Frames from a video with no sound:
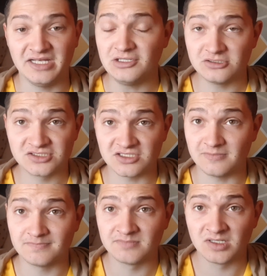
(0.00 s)

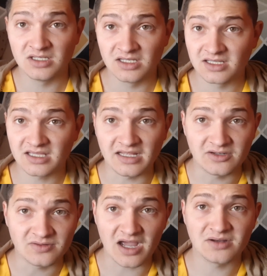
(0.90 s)
Newsome
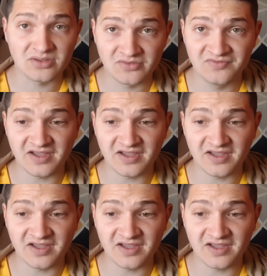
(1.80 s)
can round off